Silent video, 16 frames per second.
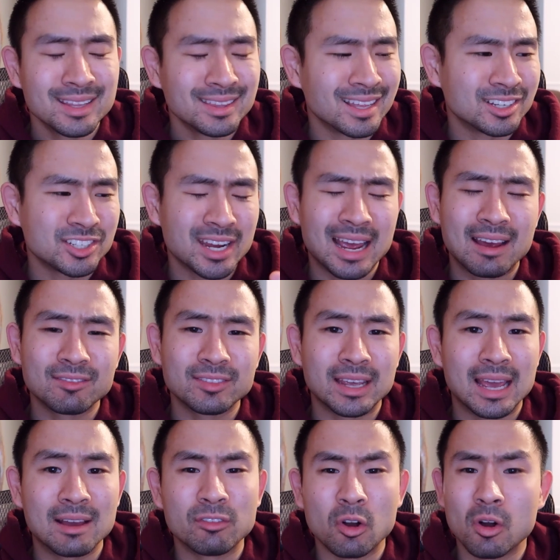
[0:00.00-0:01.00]
that you have to
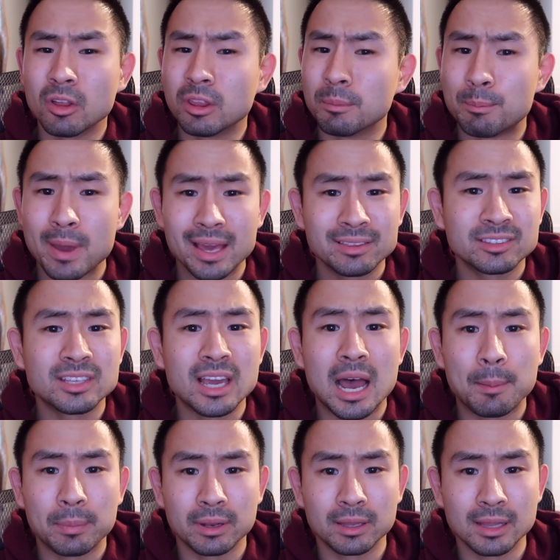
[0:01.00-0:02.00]
have all the best
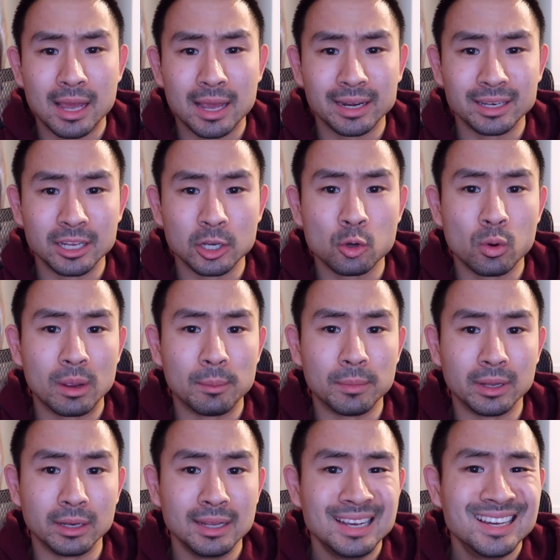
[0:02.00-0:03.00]
top-of-the-line
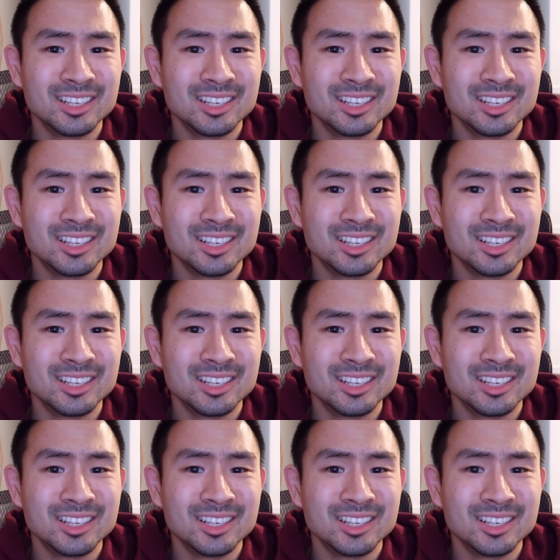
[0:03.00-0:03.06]
equipment